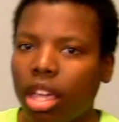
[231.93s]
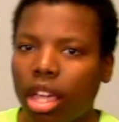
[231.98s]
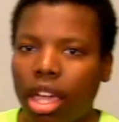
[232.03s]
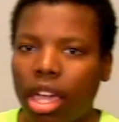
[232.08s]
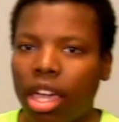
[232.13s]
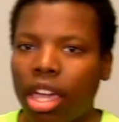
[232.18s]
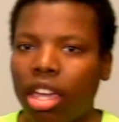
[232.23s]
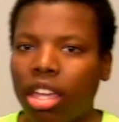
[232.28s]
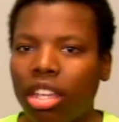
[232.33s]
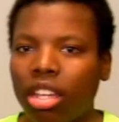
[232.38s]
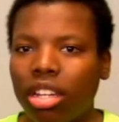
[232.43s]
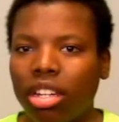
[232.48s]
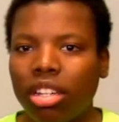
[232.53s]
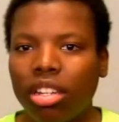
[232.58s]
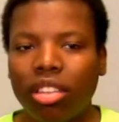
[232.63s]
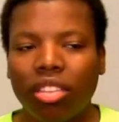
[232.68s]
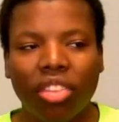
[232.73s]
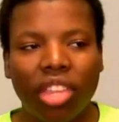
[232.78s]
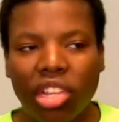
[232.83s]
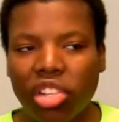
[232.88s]
and
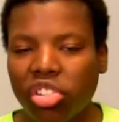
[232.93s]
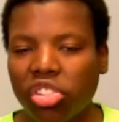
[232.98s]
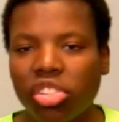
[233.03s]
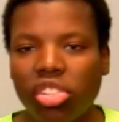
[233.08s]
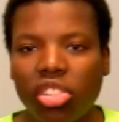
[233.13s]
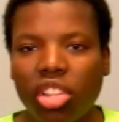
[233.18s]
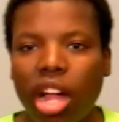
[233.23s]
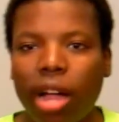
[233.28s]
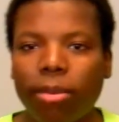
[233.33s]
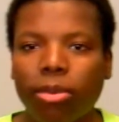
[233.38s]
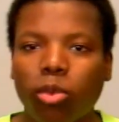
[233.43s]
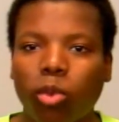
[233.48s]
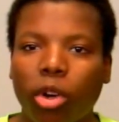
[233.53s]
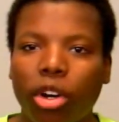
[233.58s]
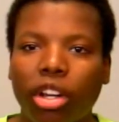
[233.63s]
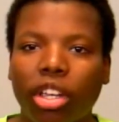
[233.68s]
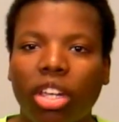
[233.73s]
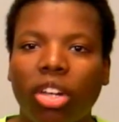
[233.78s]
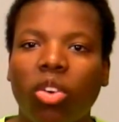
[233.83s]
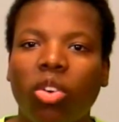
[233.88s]
they just stopped
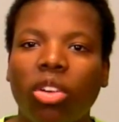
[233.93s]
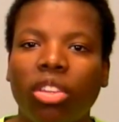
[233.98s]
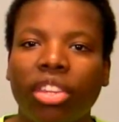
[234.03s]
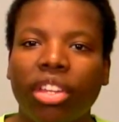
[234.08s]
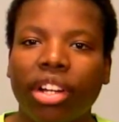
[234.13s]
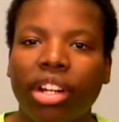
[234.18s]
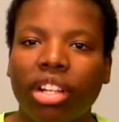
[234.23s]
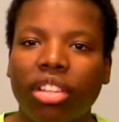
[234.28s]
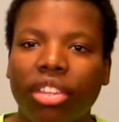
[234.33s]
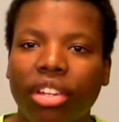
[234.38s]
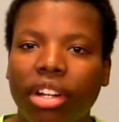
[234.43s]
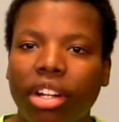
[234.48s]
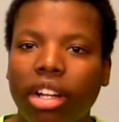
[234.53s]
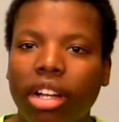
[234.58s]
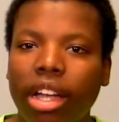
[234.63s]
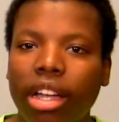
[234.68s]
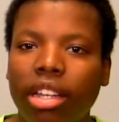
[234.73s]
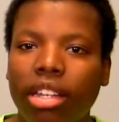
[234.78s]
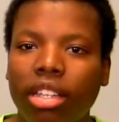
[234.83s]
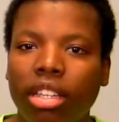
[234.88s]
working on their
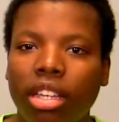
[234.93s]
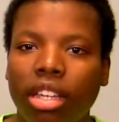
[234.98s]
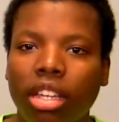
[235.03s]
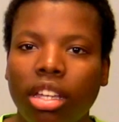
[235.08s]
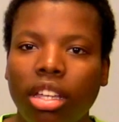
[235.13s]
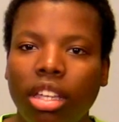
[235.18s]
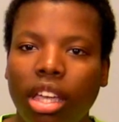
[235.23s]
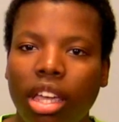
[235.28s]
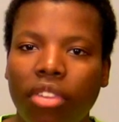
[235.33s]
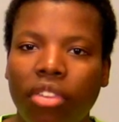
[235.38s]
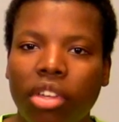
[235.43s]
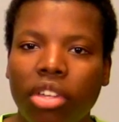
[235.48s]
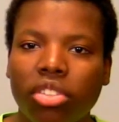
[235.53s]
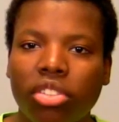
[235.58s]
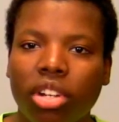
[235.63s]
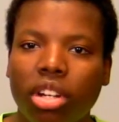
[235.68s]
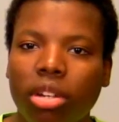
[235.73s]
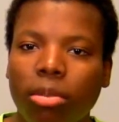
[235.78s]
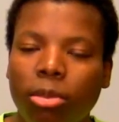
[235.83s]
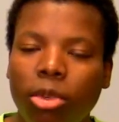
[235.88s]
idea and they
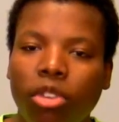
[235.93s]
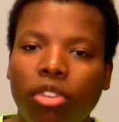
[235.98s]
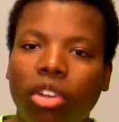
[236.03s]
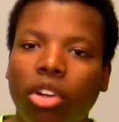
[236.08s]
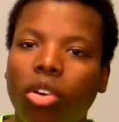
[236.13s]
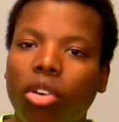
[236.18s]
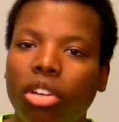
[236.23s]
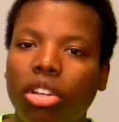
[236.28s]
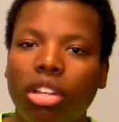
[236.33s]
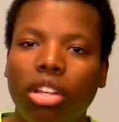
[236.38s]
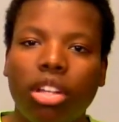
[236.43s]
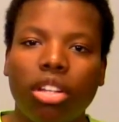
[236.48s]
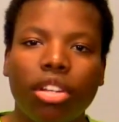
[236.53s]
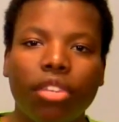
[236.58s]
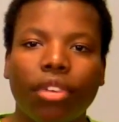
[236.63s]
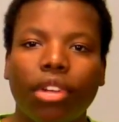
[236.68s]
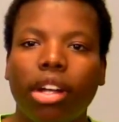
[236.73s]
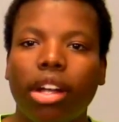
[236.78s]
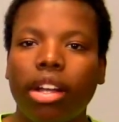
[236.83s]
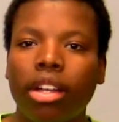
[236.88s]
started moving on to a
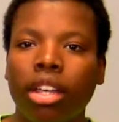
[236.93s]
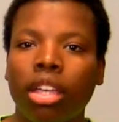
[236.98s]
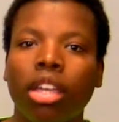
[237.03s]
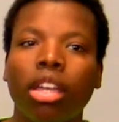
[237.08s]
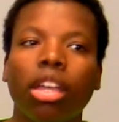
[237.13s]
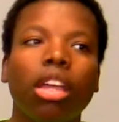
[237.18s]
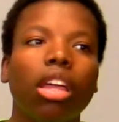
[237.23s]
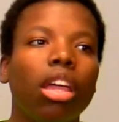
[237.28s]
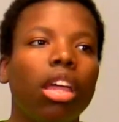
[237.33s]
different idea.